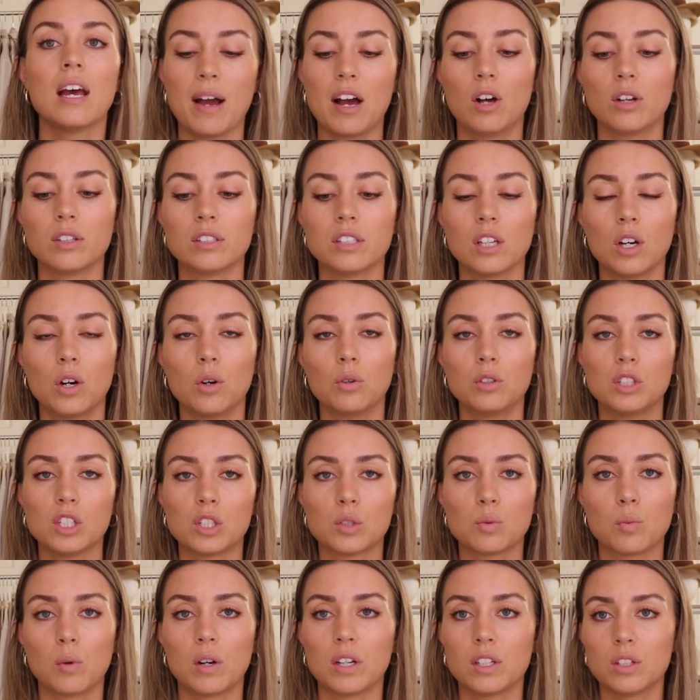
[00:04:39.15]
I also
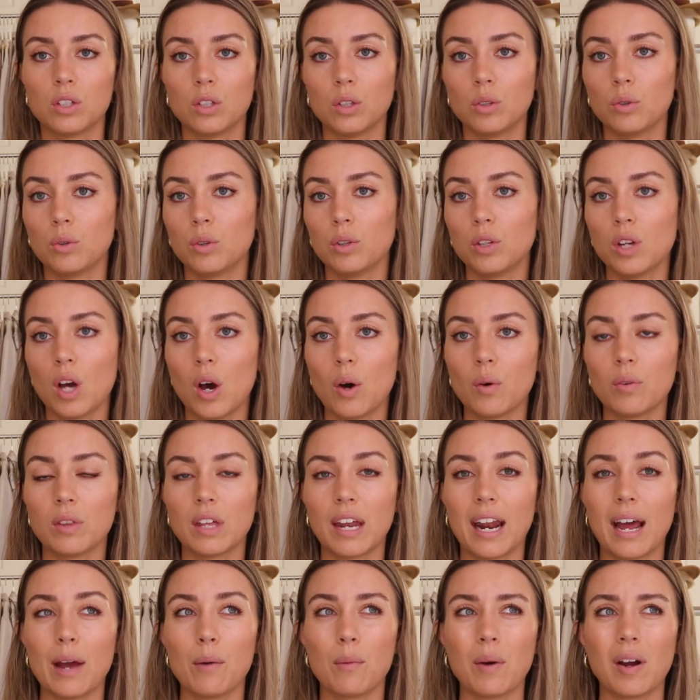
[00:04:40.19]
just want to note
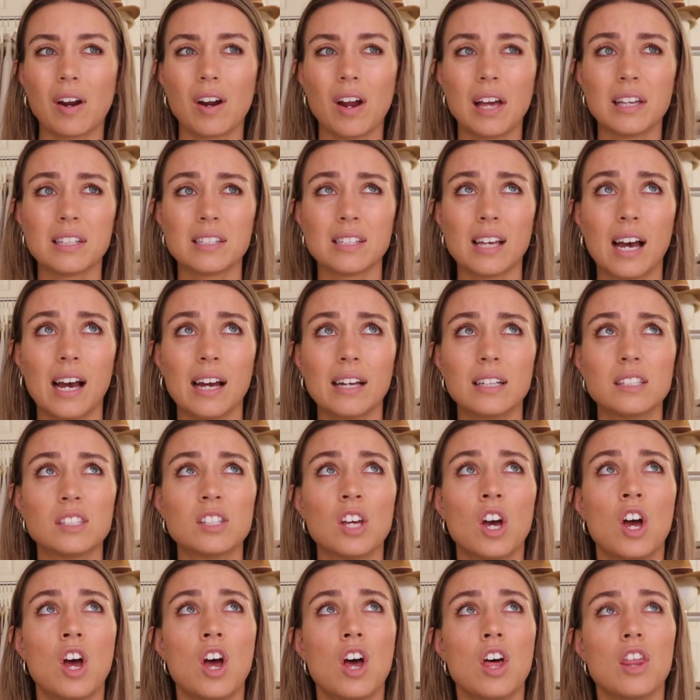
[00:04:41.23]
that I wear a size
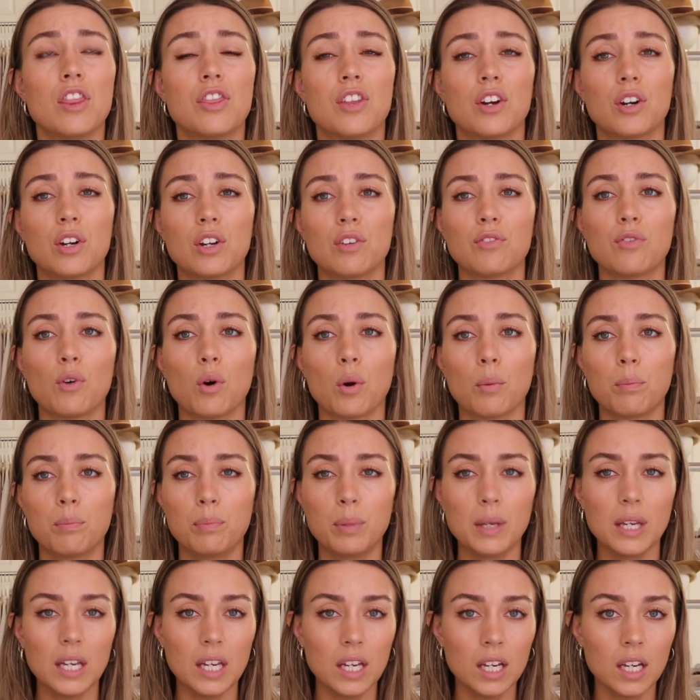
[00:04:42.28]

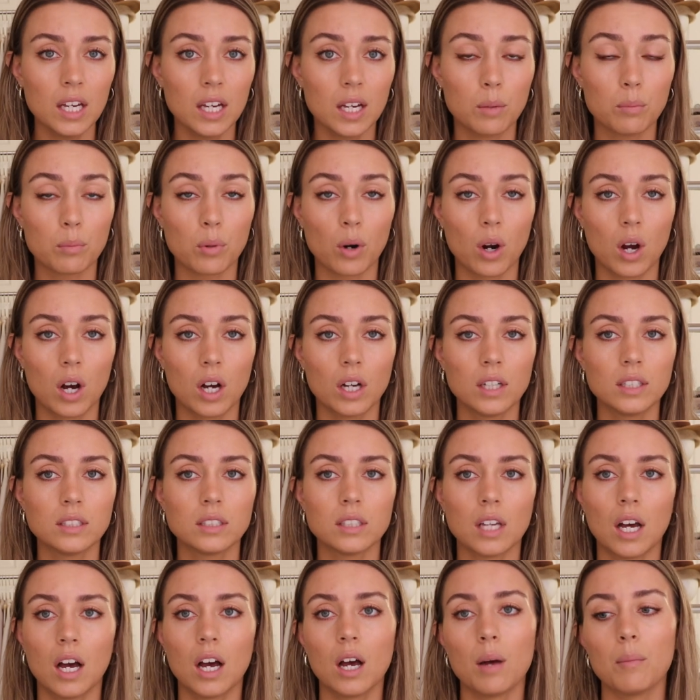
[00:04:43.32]
34B in
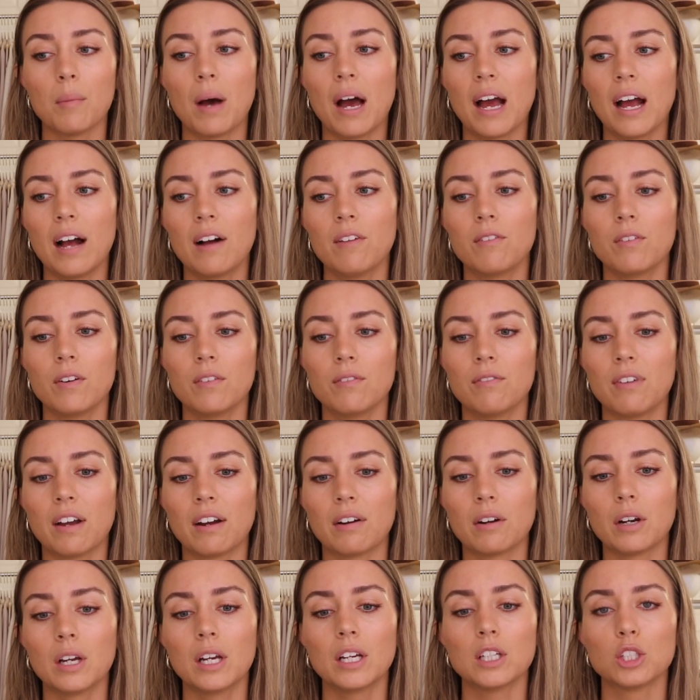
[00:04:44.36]
bras. Um, I have
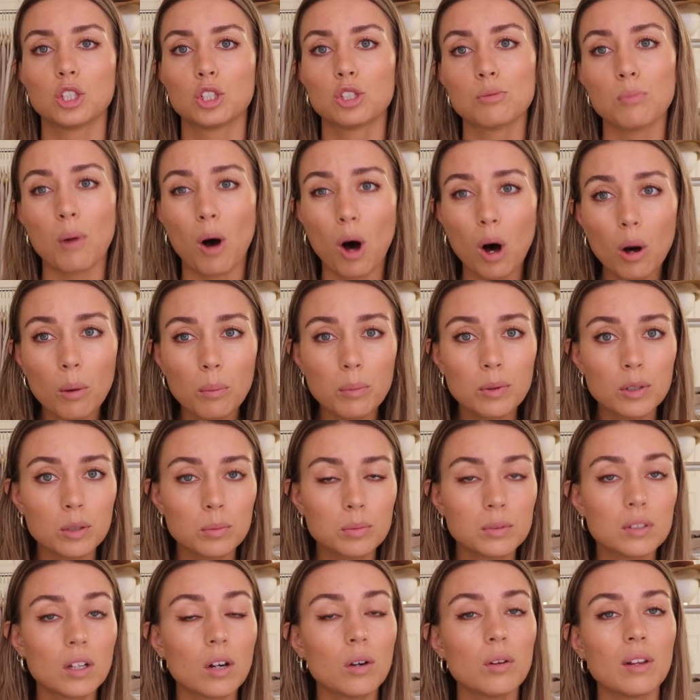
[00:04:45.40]
very small
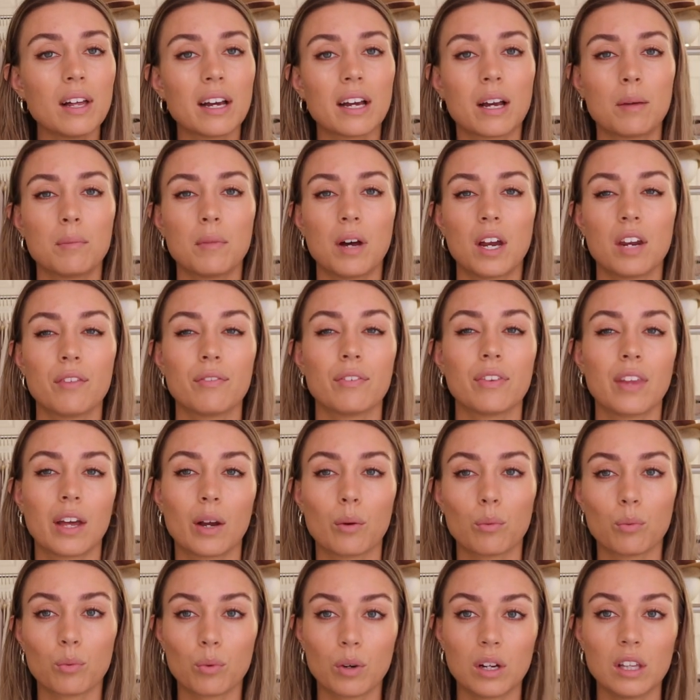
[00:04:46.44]
boobs though, like I'm not even like
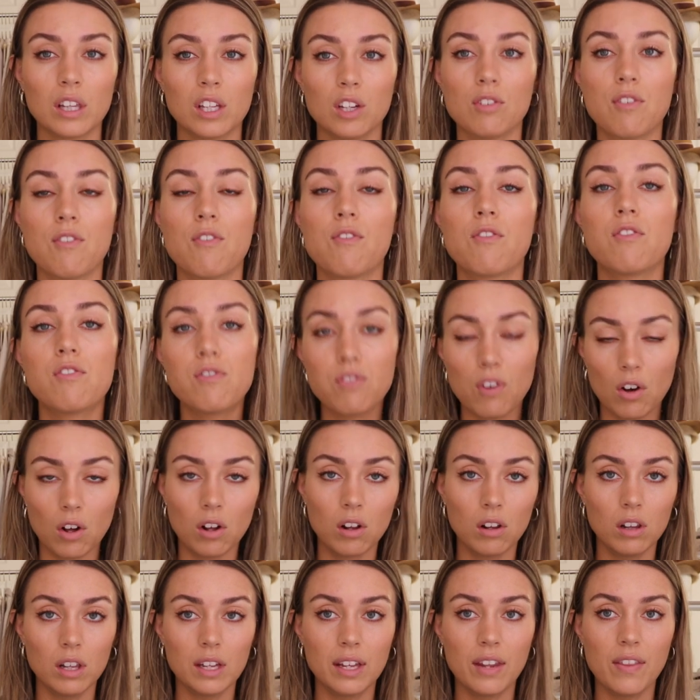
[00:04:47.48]
really
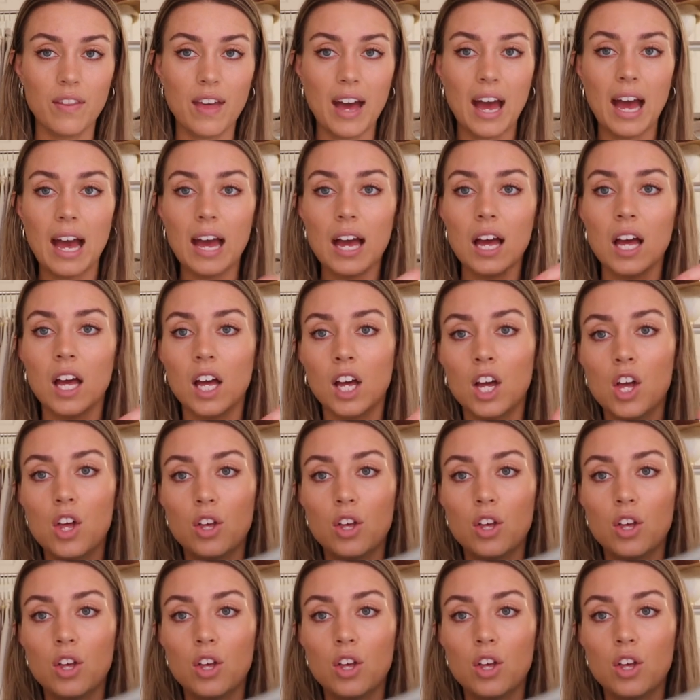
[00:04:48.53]
full in that.